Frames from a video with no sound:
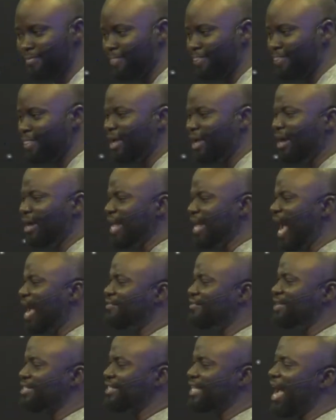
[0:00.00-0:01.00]
David
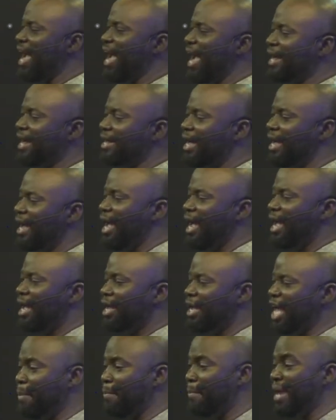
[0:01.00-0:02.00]
said,
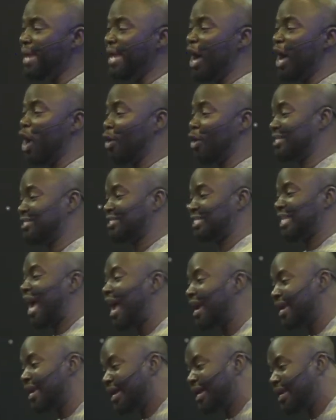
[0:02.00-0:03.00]
give me
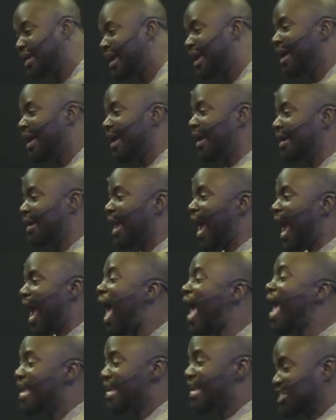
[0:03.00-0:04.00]
understanding and
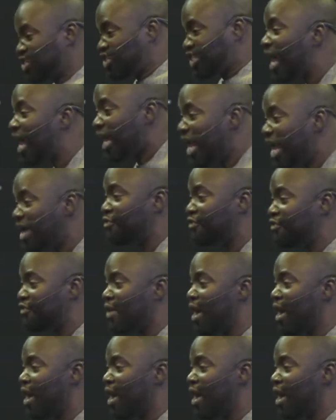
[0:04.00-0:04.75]
I shall live.